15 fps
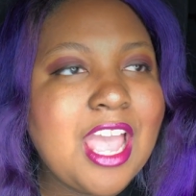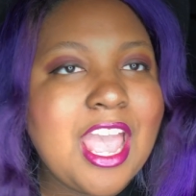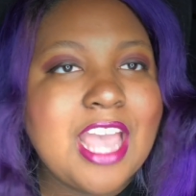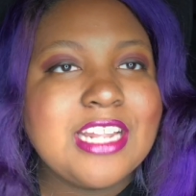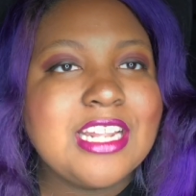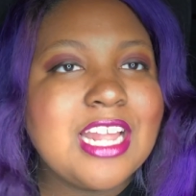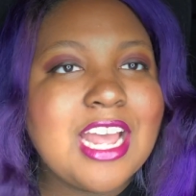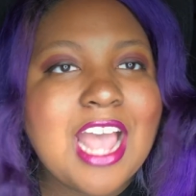
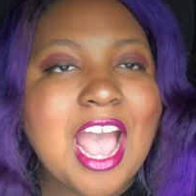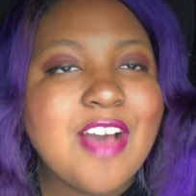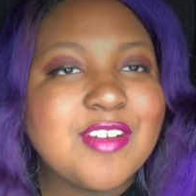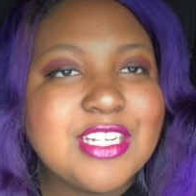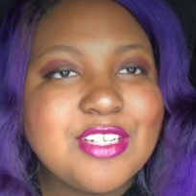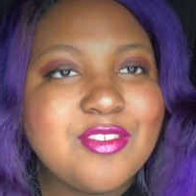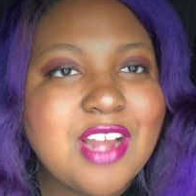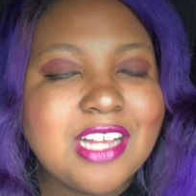And how
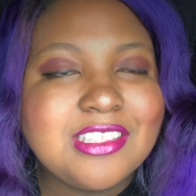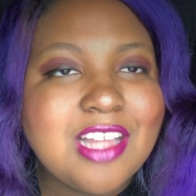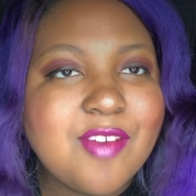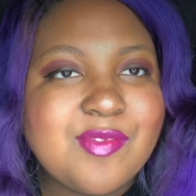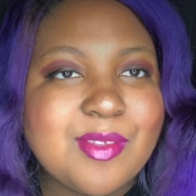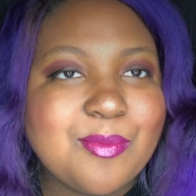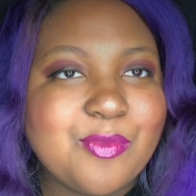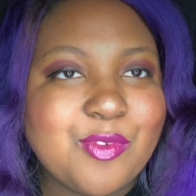can you not love
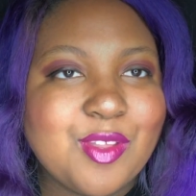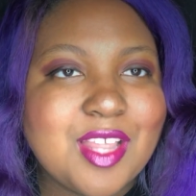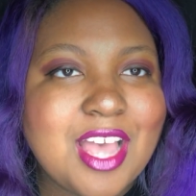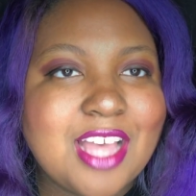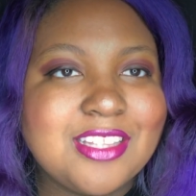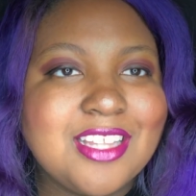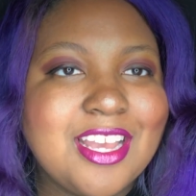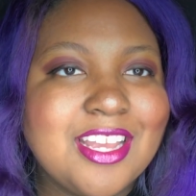them for
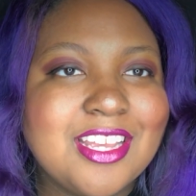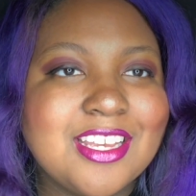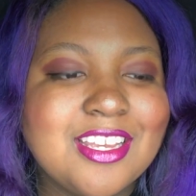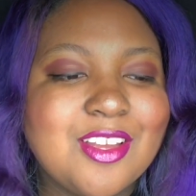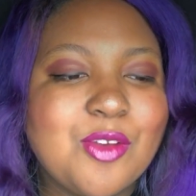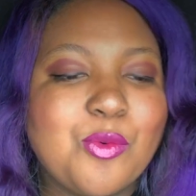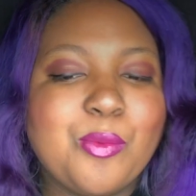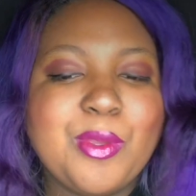that? Like,
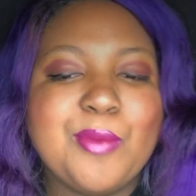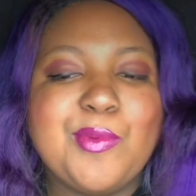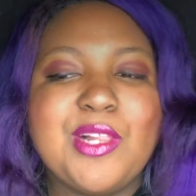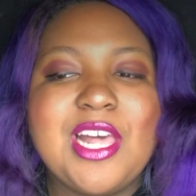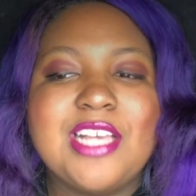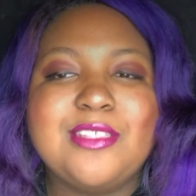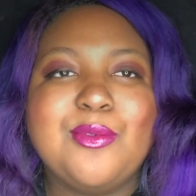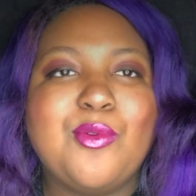when people
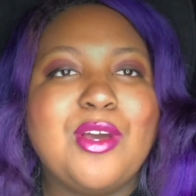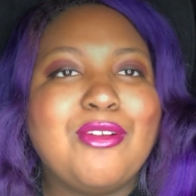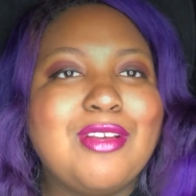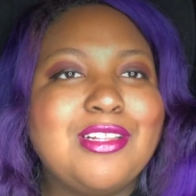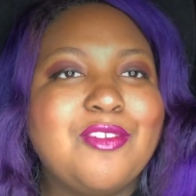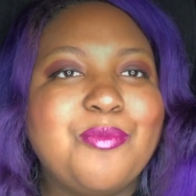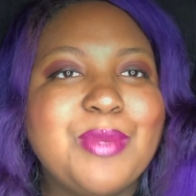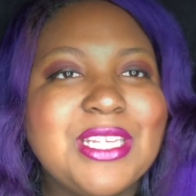ask me why do I
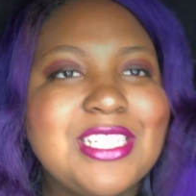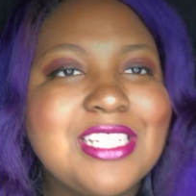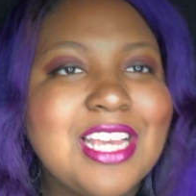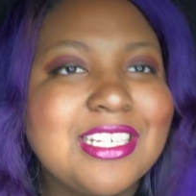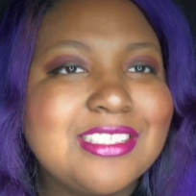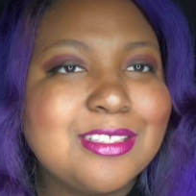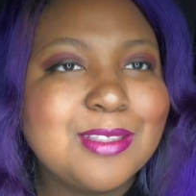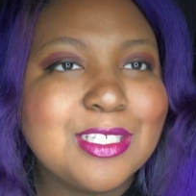love
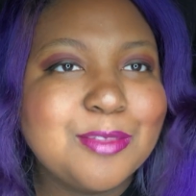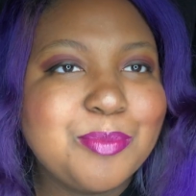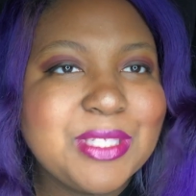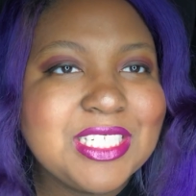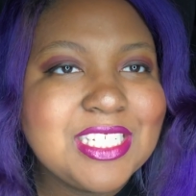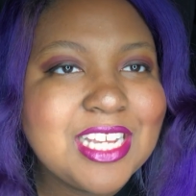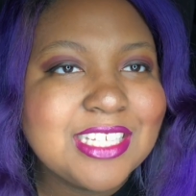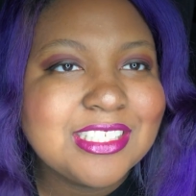BTS, it's because
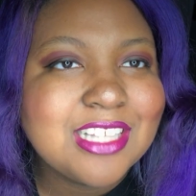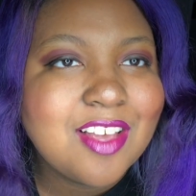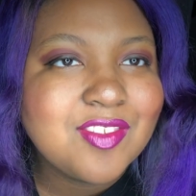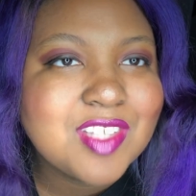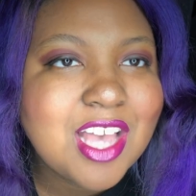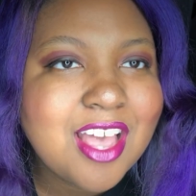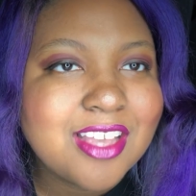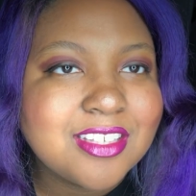BTS loves
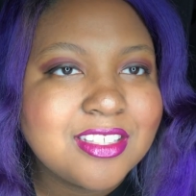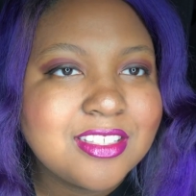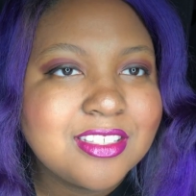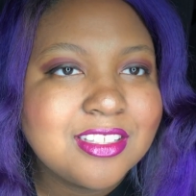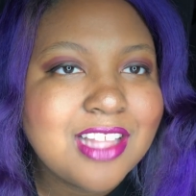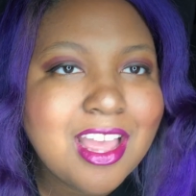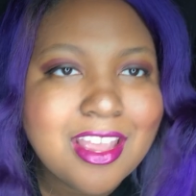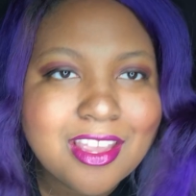us.
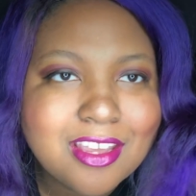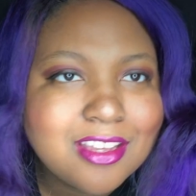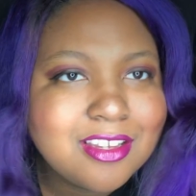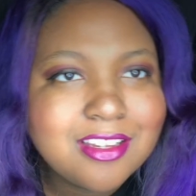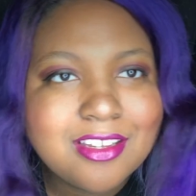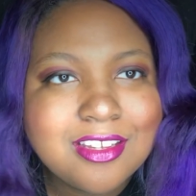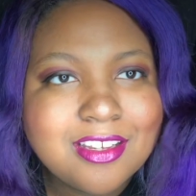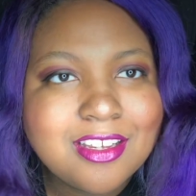Like,
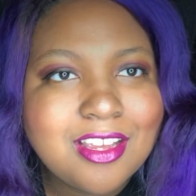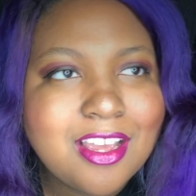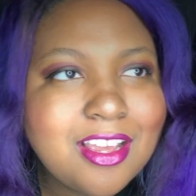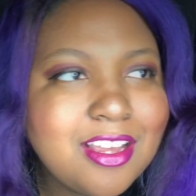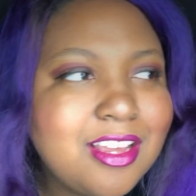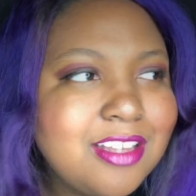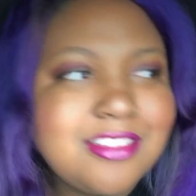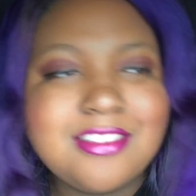
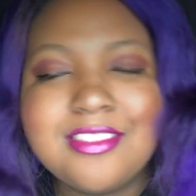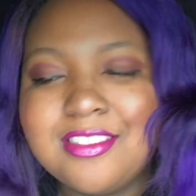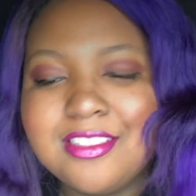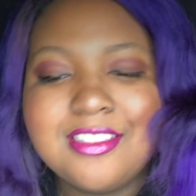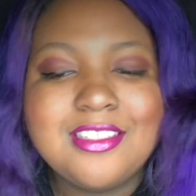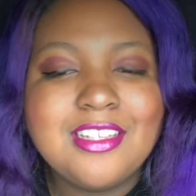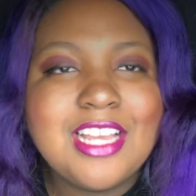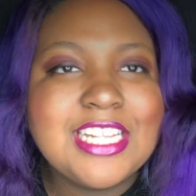it's
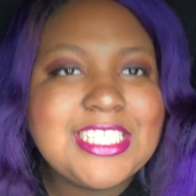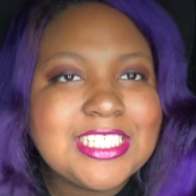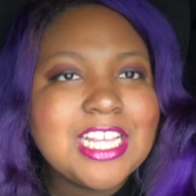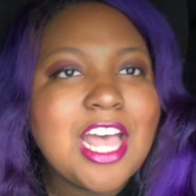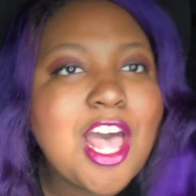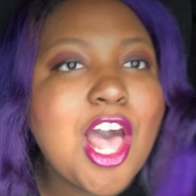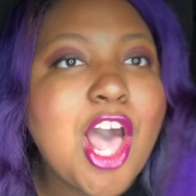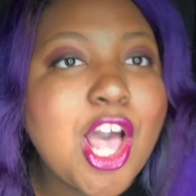
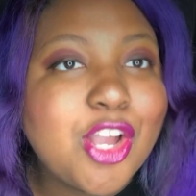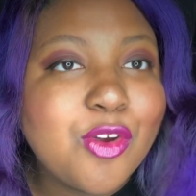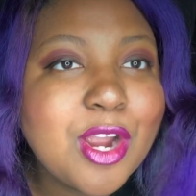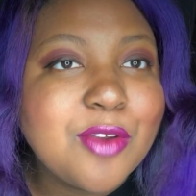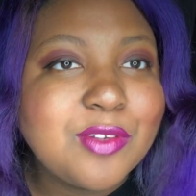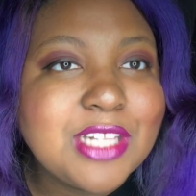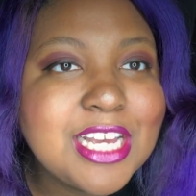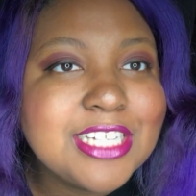a
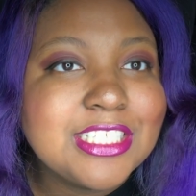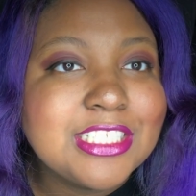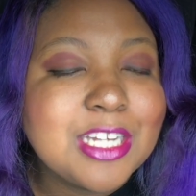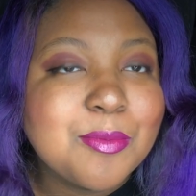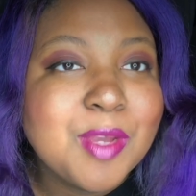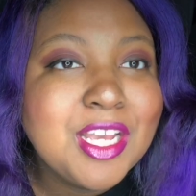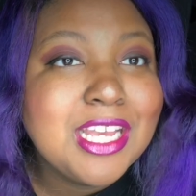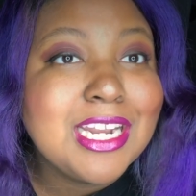great
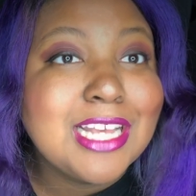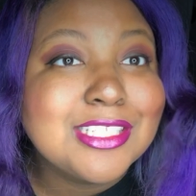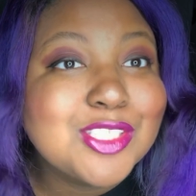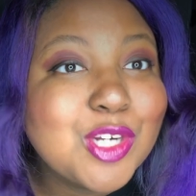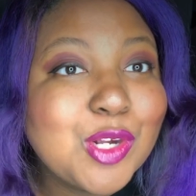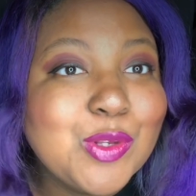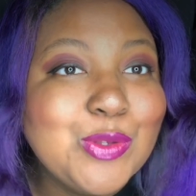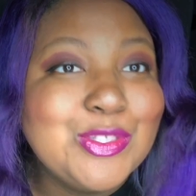relationship. And as a
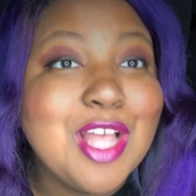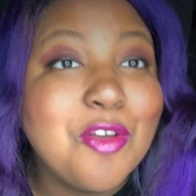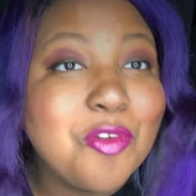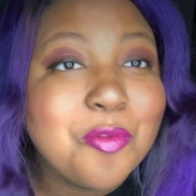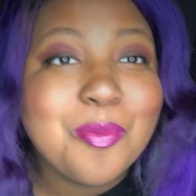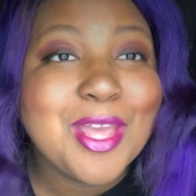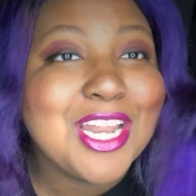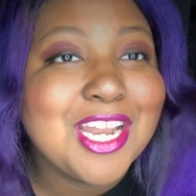girl who's
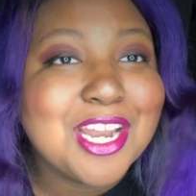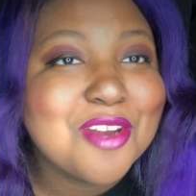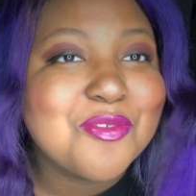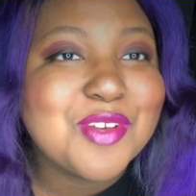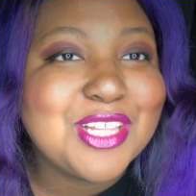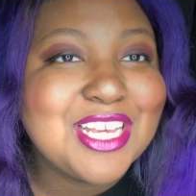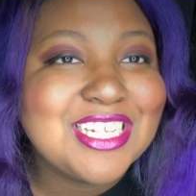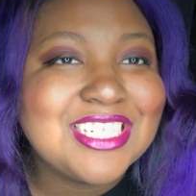never been in any
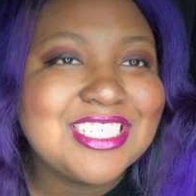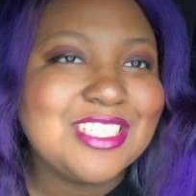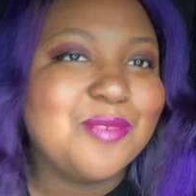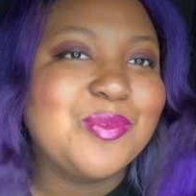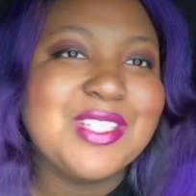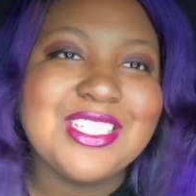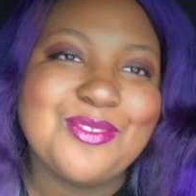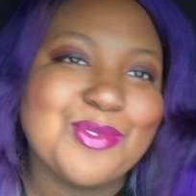
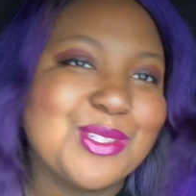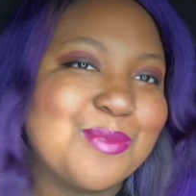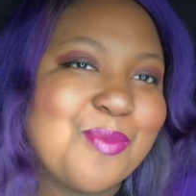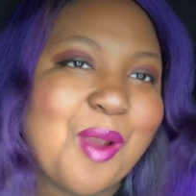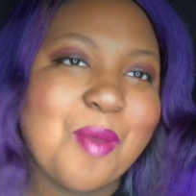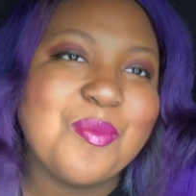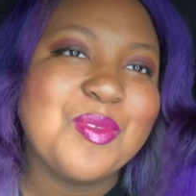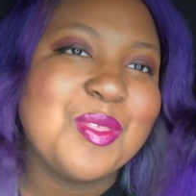relationships, this one's
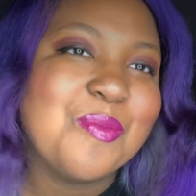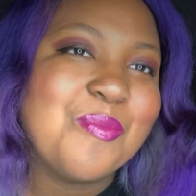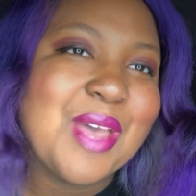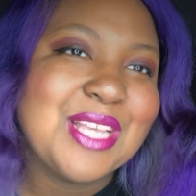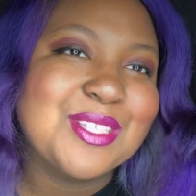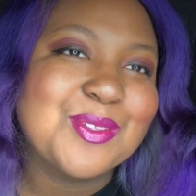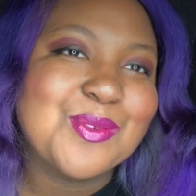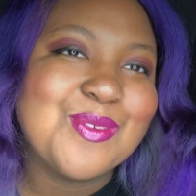probably the
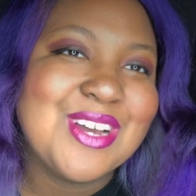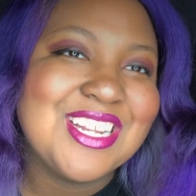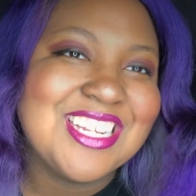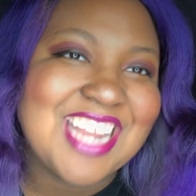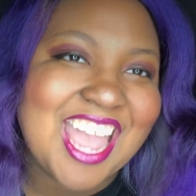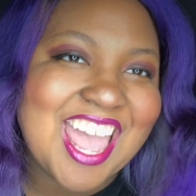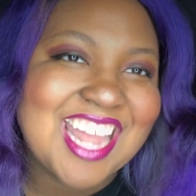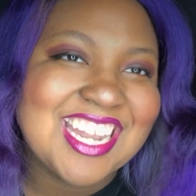best one
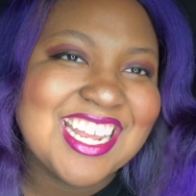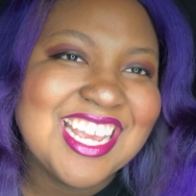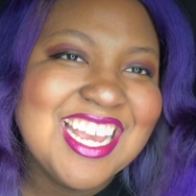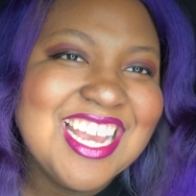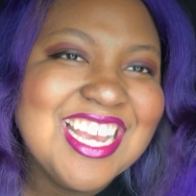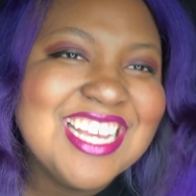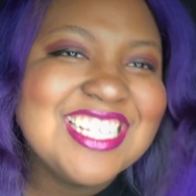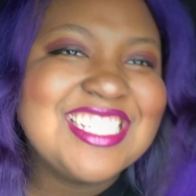yet.
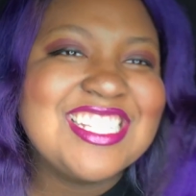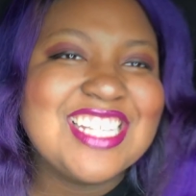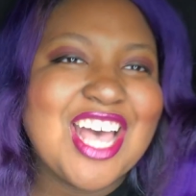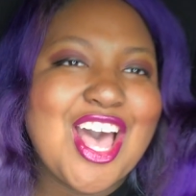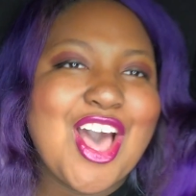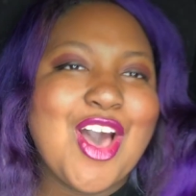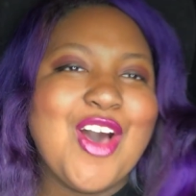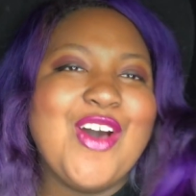
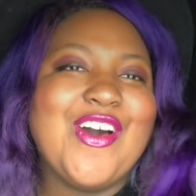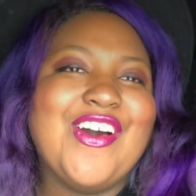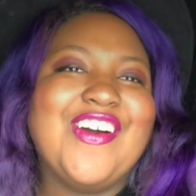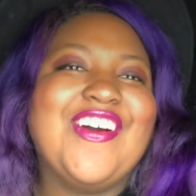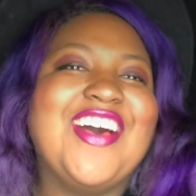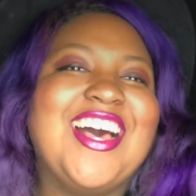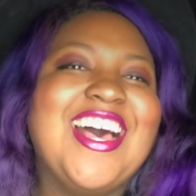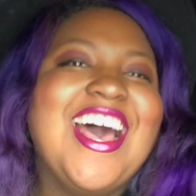
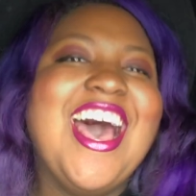So,